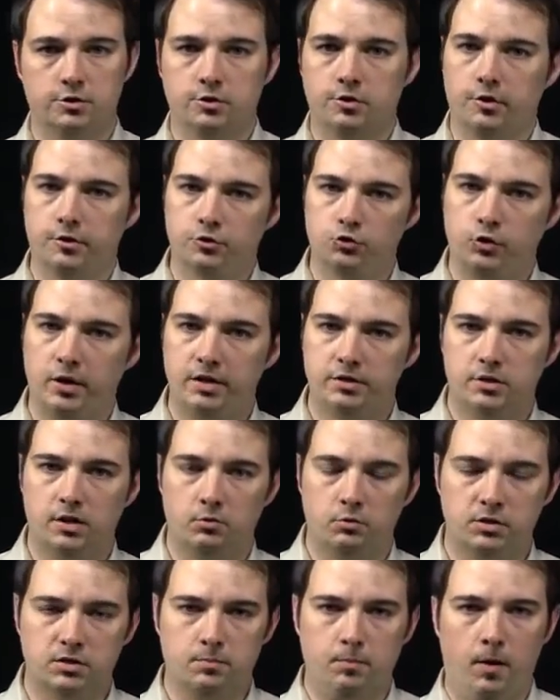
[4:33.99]
So the transient
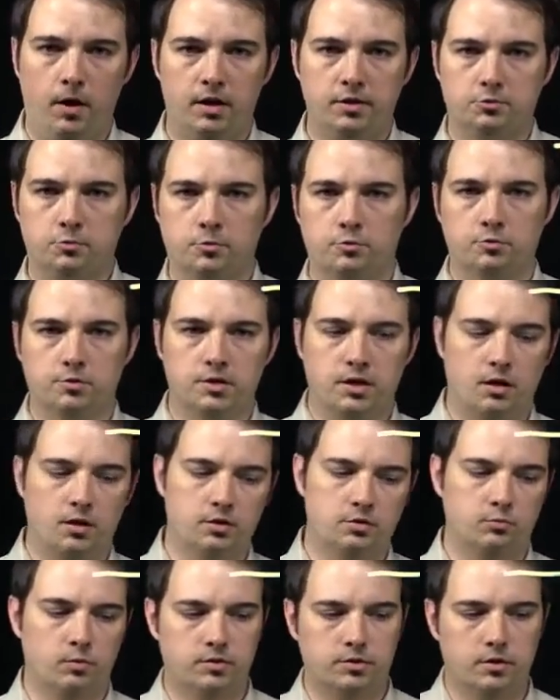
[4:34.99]
response, which would tell
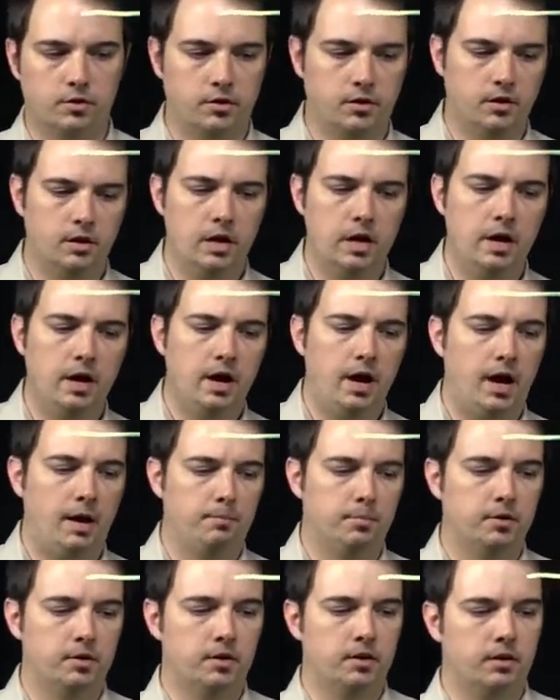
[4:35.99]
us what's going to
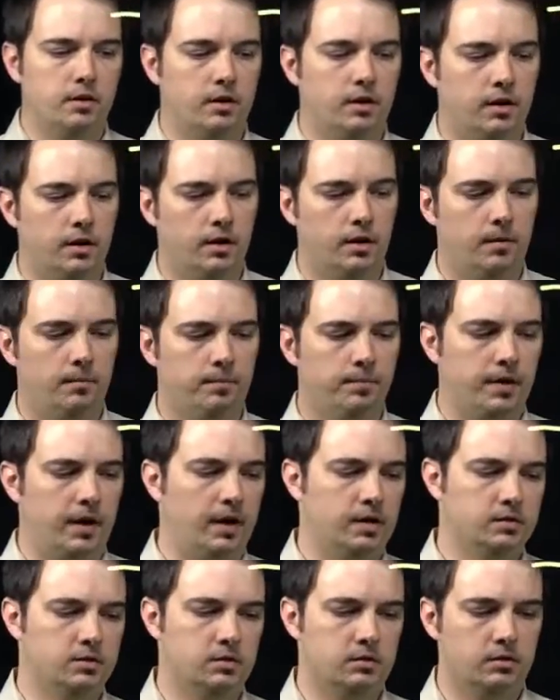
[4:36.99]
happen um,
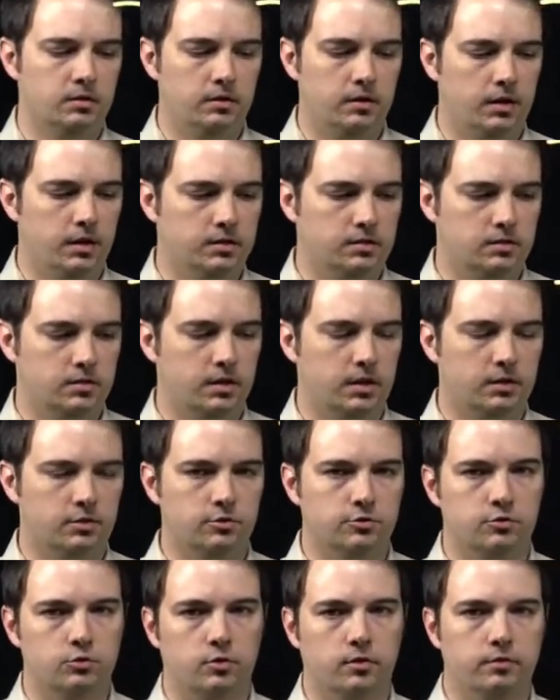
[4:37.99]
as as things
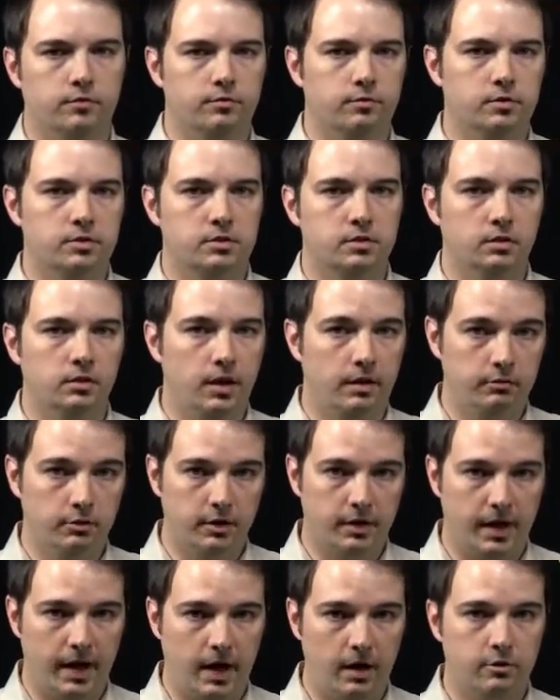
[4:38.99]
are sort of
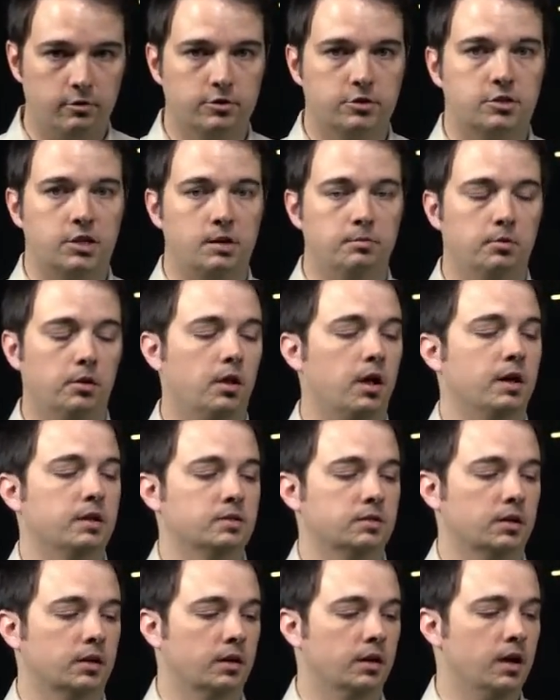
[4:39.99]
leveling out or
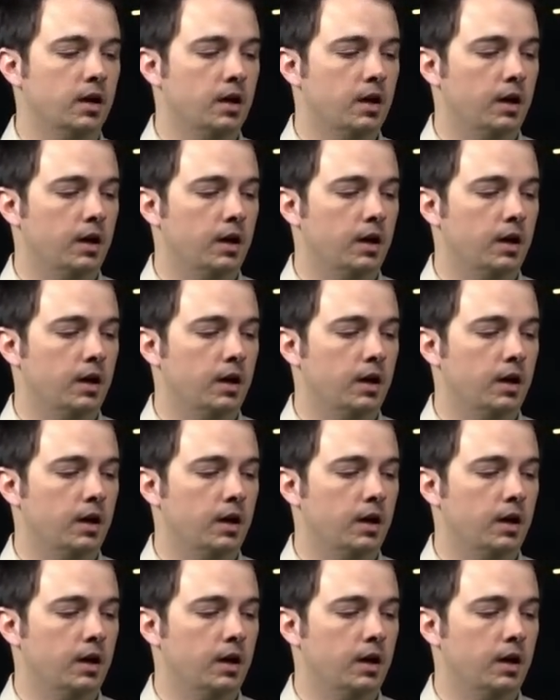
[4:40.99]
stabilizing,